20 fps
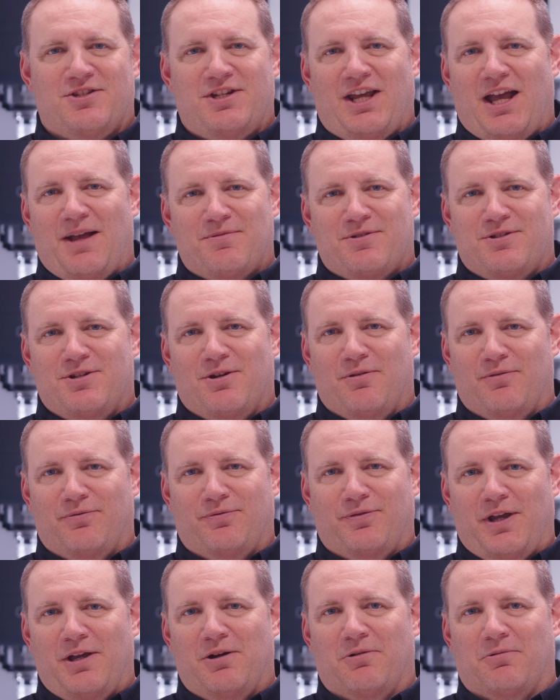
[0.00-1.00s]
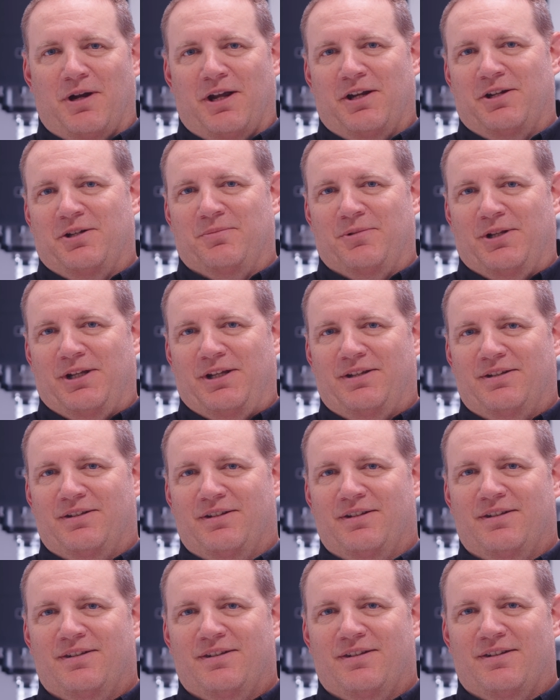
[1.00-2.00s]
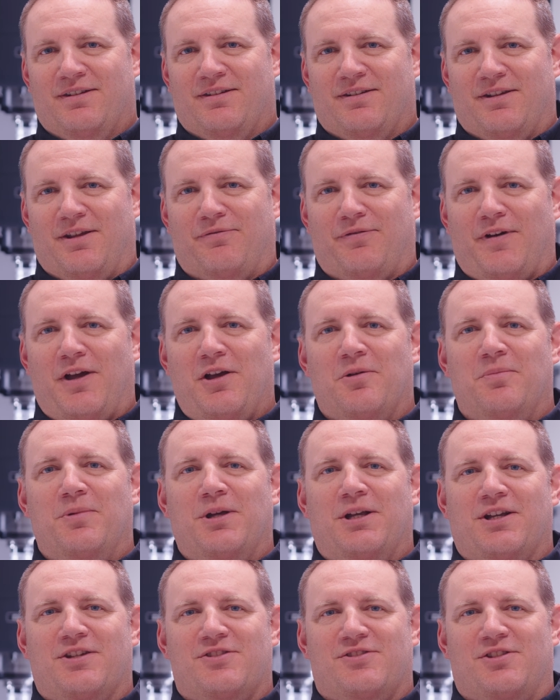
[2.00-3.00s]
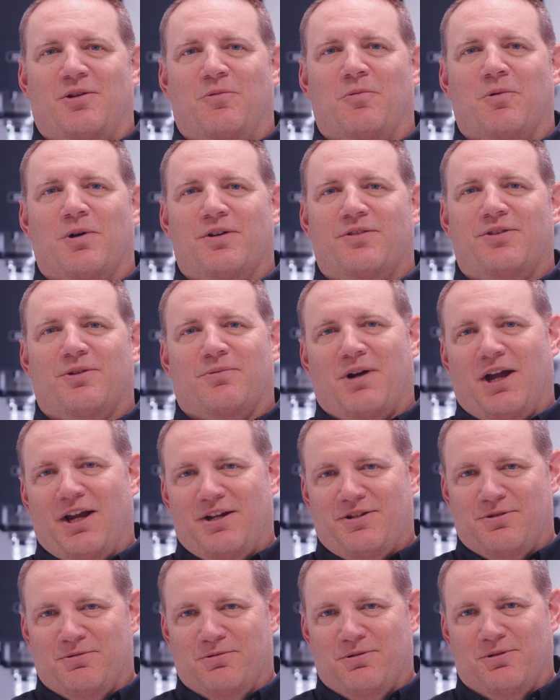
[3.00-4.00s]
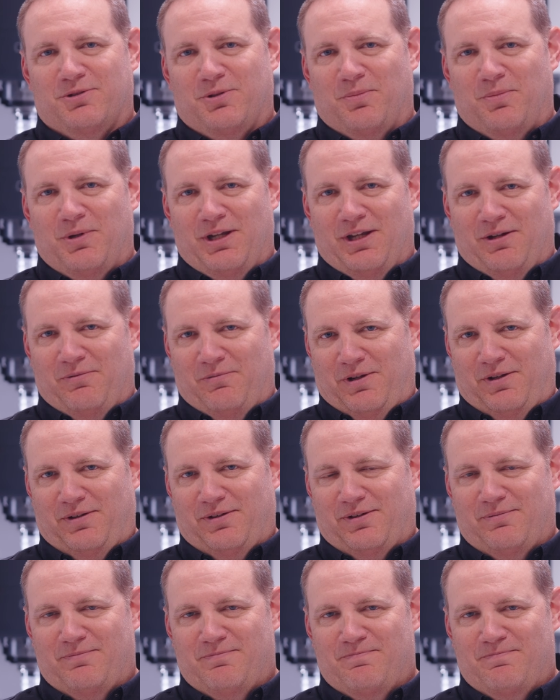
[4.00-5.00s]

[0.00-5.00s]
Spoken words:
taps don't fail randomly. They fail because they weren't the right tool to begin with.